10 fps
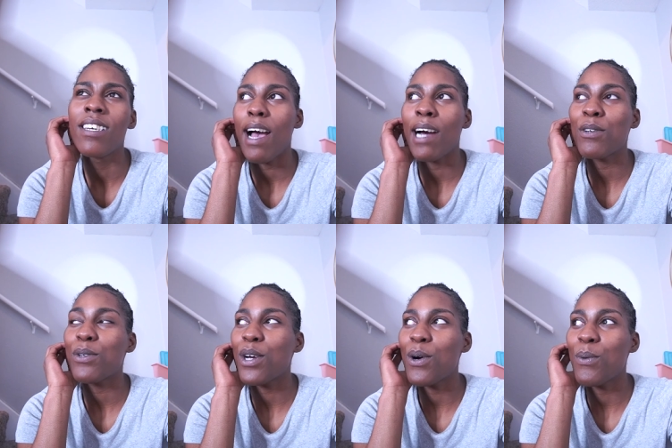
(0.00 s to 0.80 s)
I don't
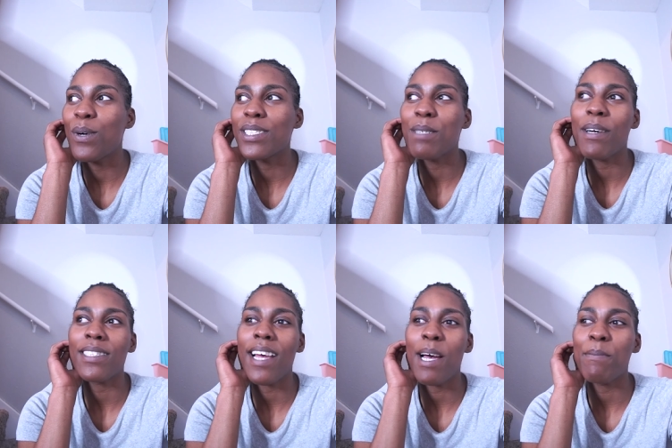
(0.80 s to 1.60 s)
know what's about to
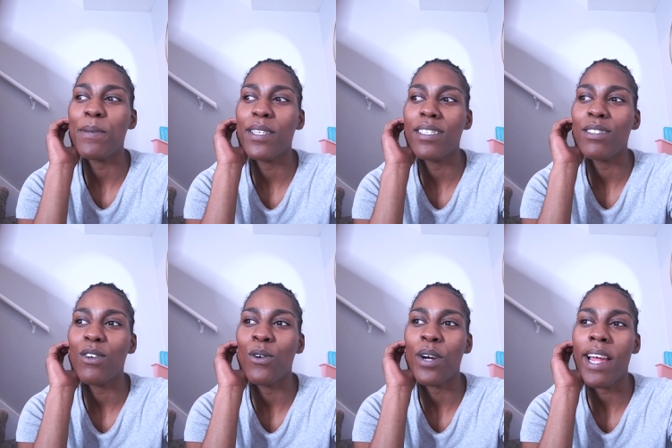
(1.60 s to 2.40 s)
happen
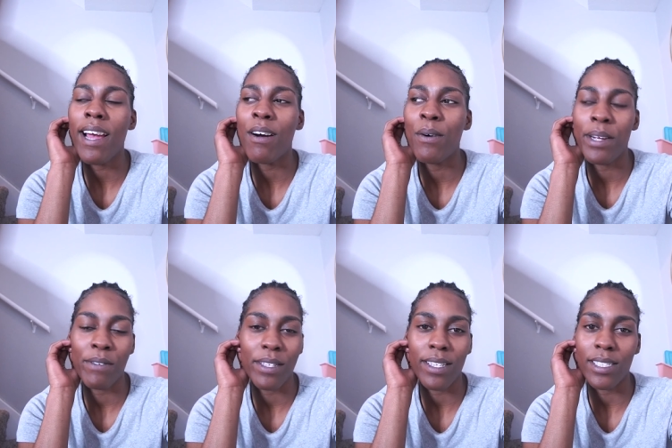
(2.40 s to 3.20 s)
or how
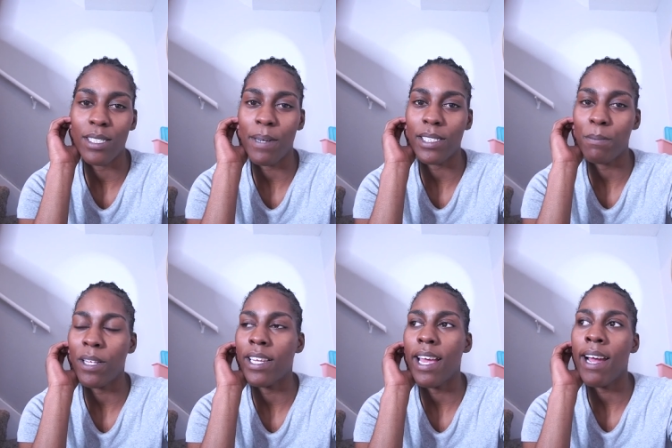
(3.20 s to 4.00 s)
everything is about to
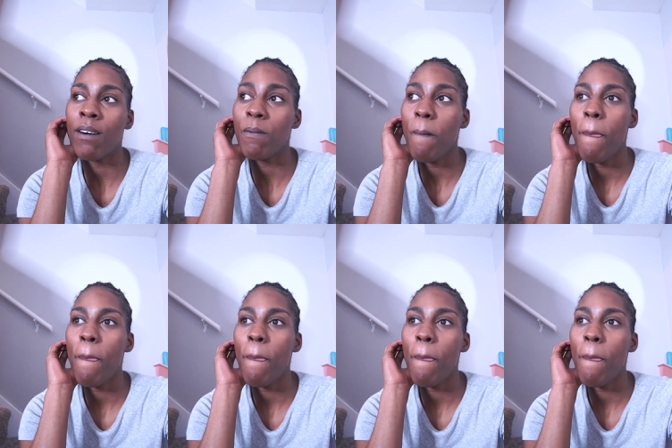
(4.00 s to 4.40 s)
play out,